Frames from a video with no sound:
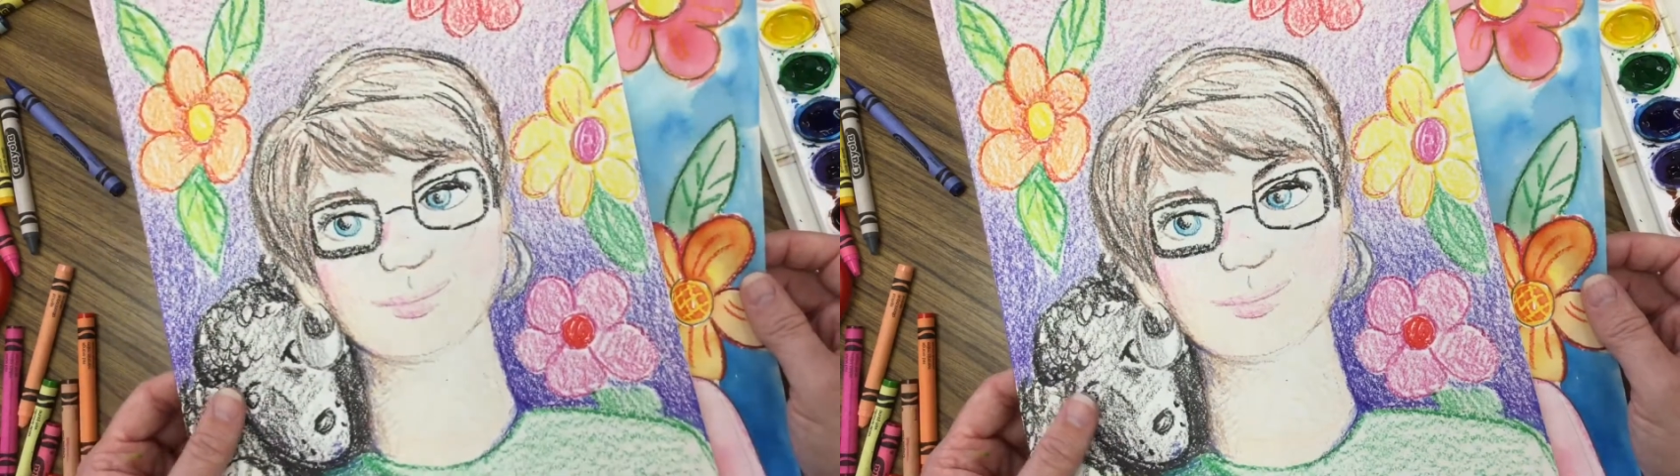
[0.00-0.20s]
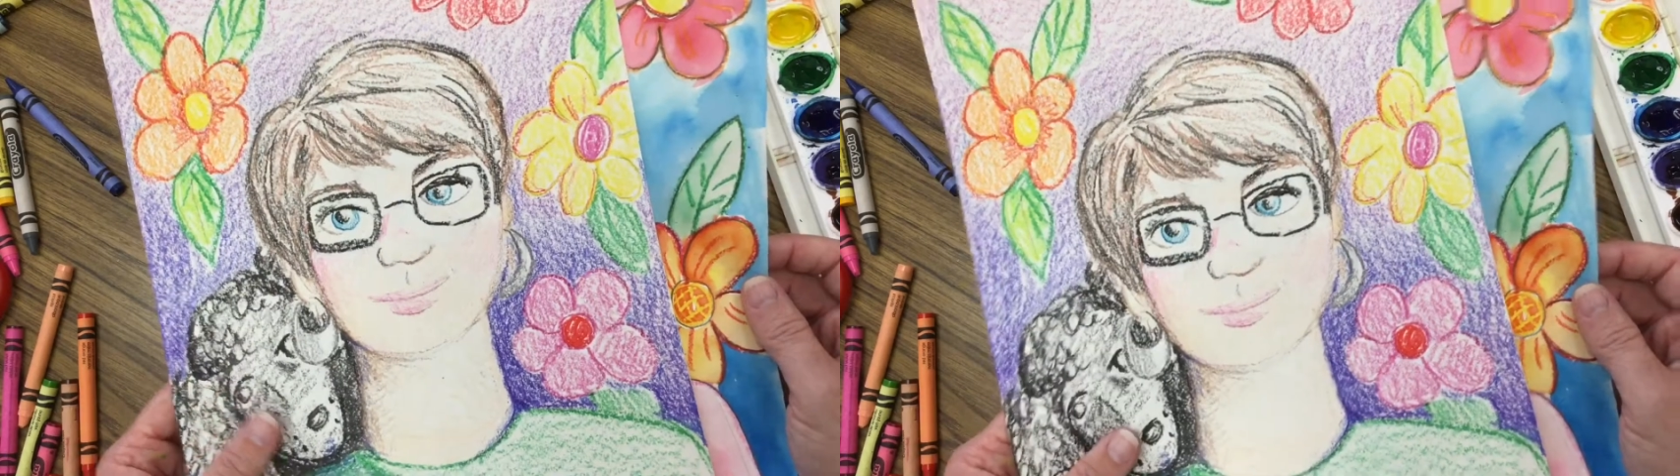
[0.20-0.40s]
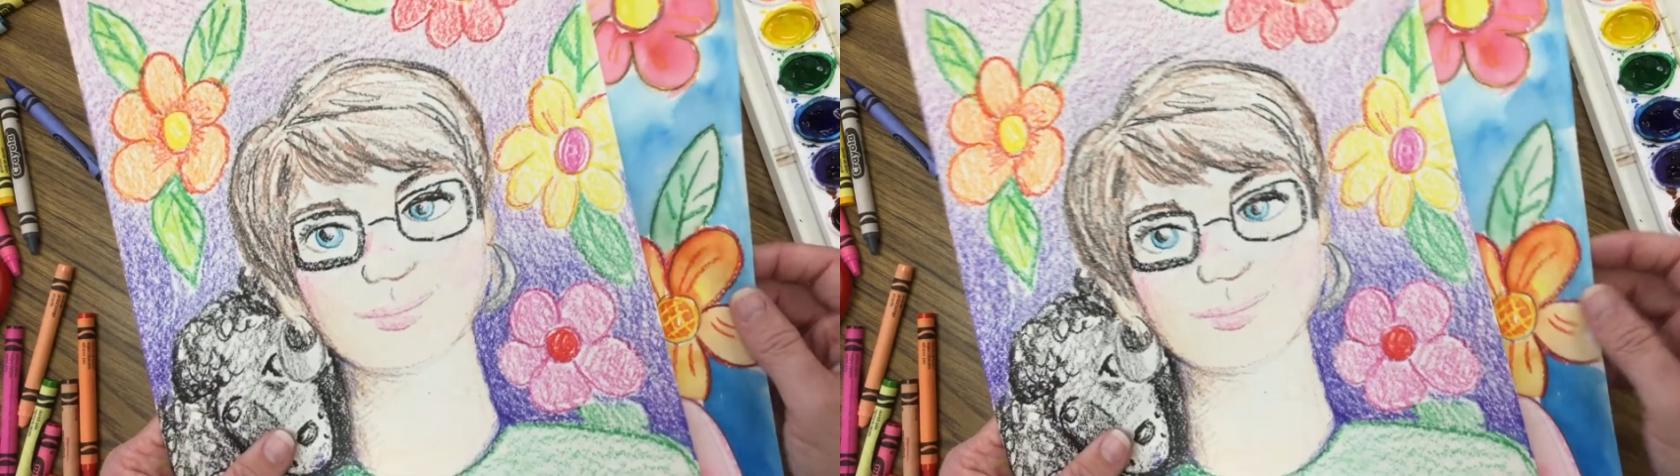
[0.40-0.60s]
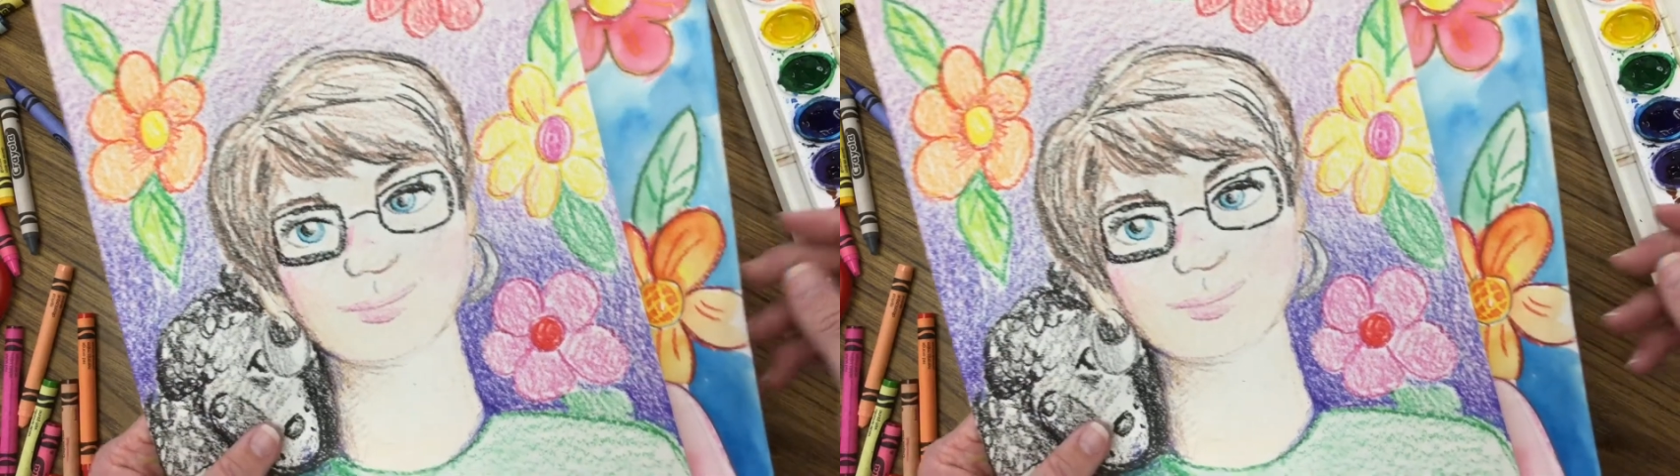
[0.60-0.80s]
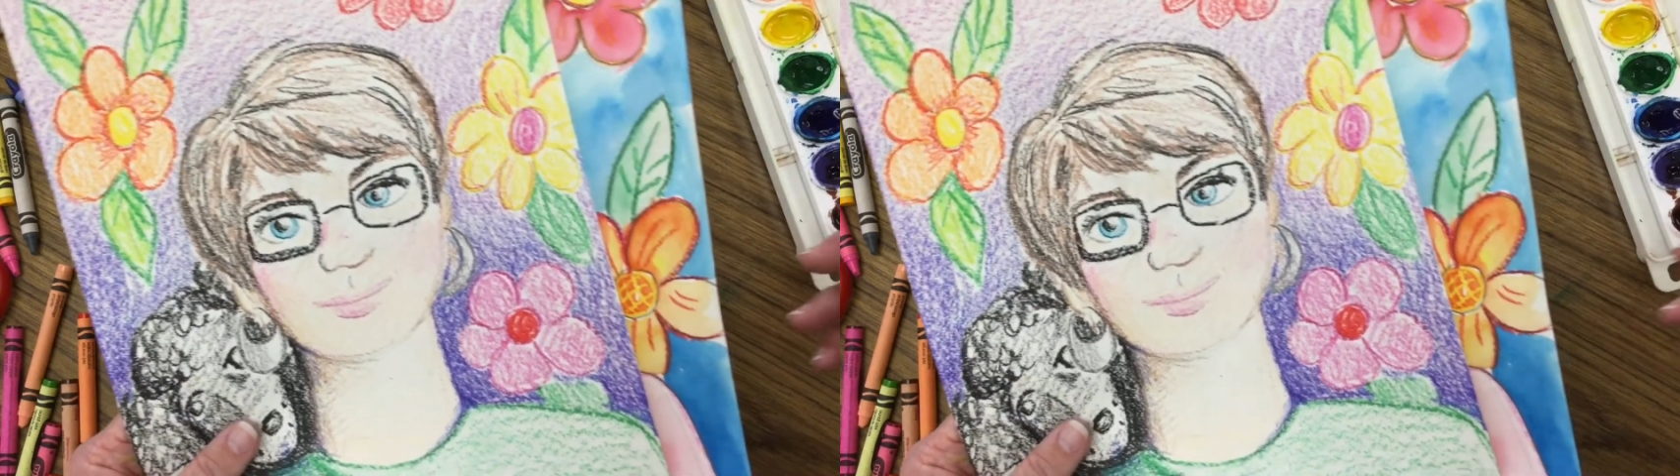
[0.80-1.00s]
stay
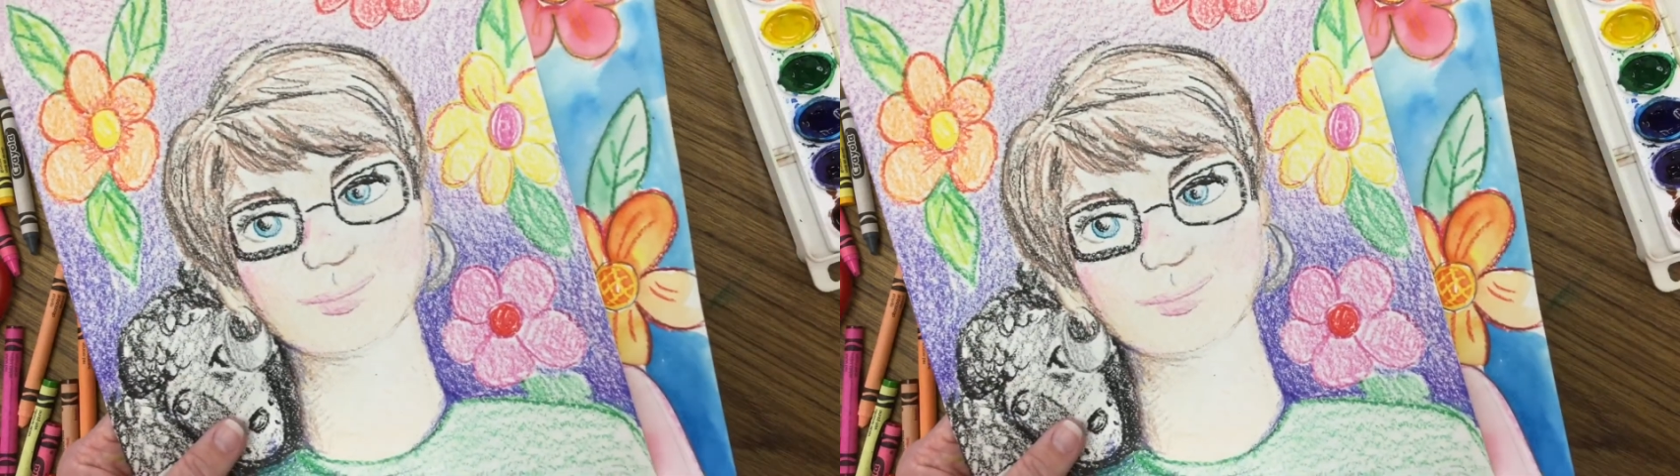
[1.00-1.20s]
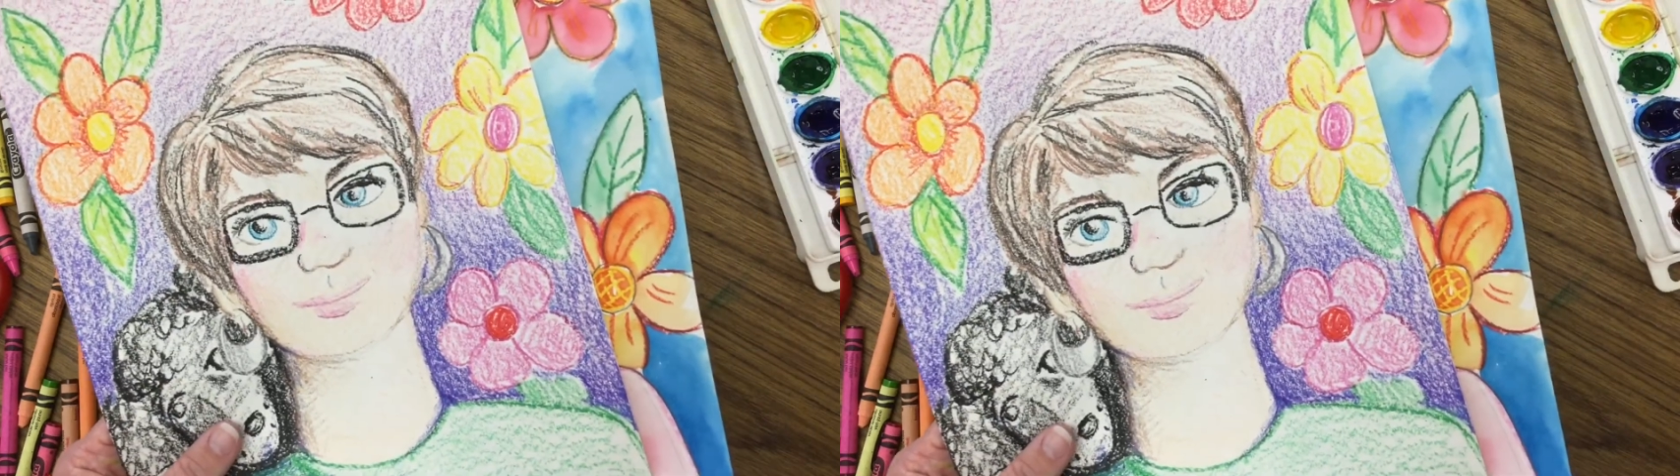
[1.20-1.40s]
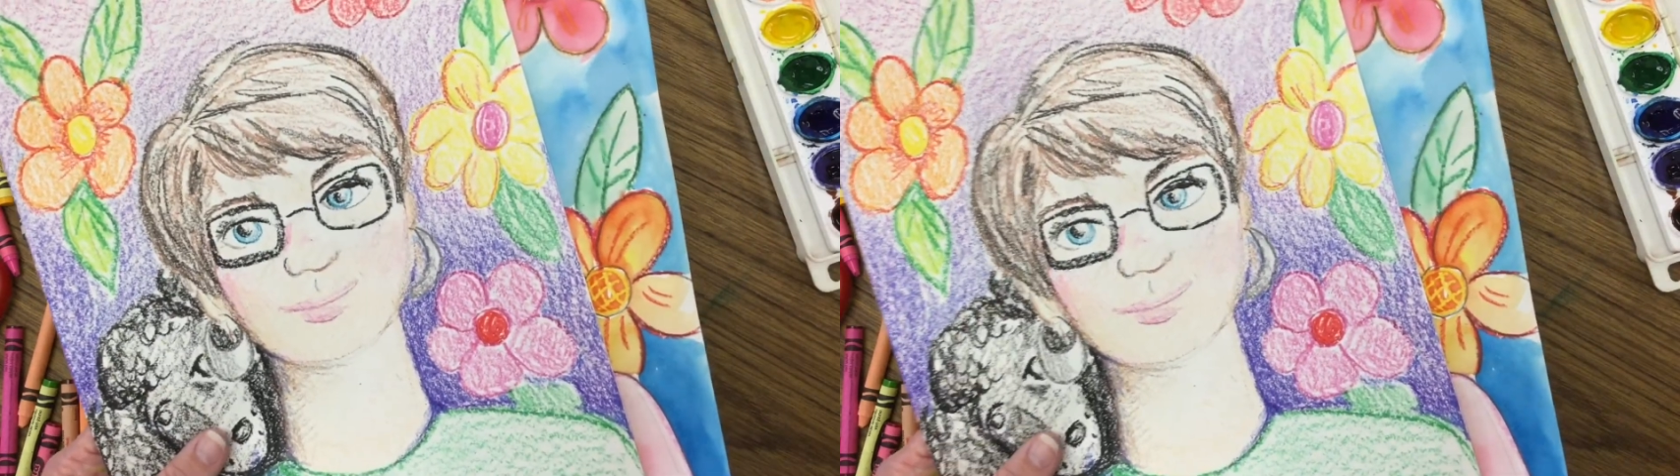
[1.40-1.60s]
creative, and